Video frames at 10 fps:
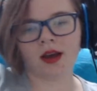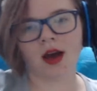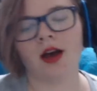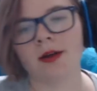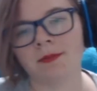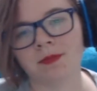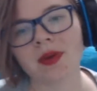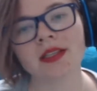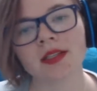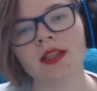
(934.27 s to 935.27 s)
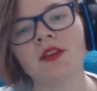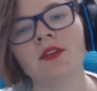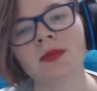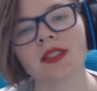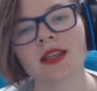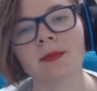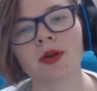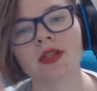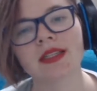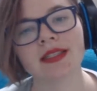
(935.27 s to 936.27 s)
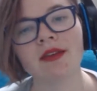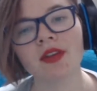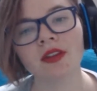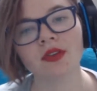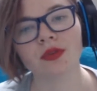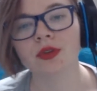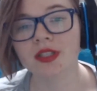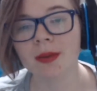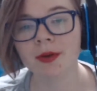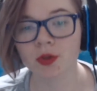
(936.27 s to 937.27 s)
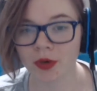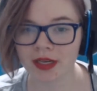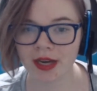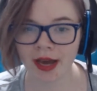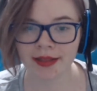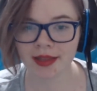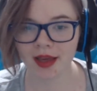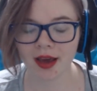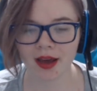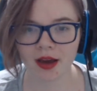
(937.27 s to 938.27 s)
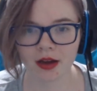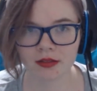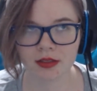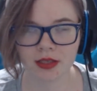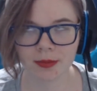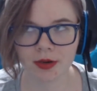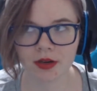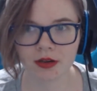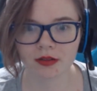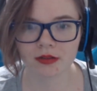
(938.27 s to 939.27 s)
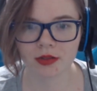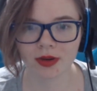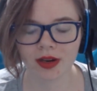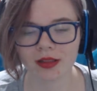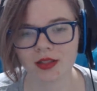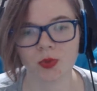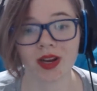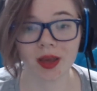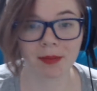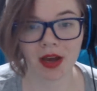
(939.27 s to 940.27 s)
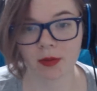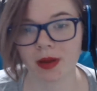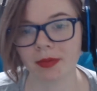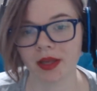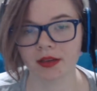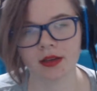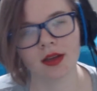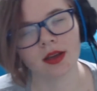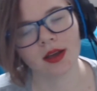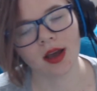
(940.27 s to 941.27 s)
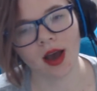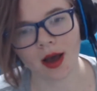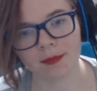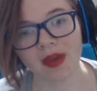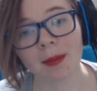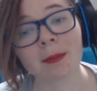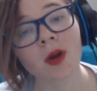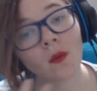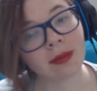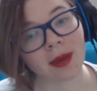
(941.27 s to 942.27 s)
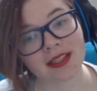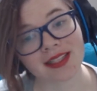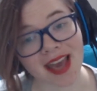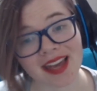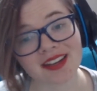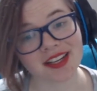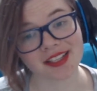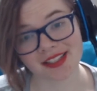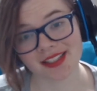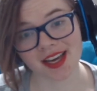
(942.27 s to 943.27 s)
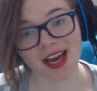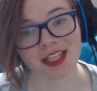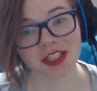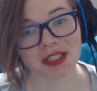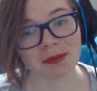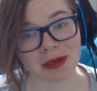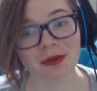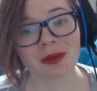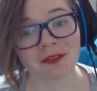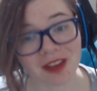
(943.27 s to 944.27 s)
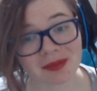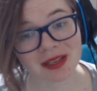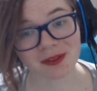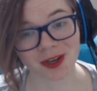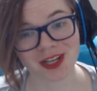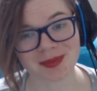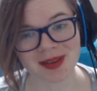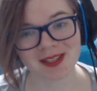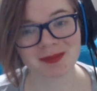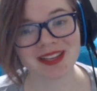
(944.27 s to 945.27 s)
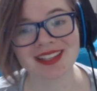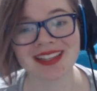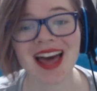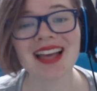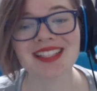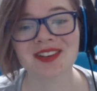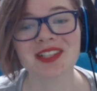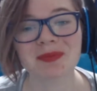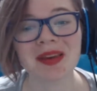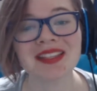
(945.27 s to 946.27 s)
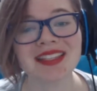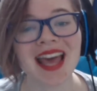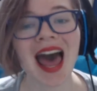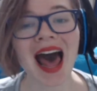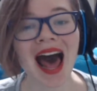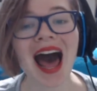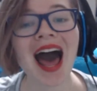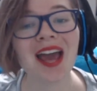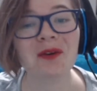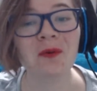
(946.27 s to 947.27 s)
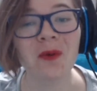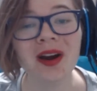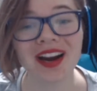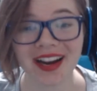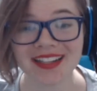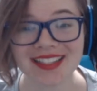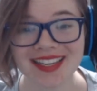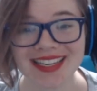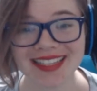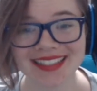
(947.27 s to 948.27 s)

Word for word: Um, basically from December seventh through December twenty-ninth, uh, December twenty-ninth is when I get back on my plane. Um, I'm going back to Canada to actually be with my family for Christmas because last Christmas I worked.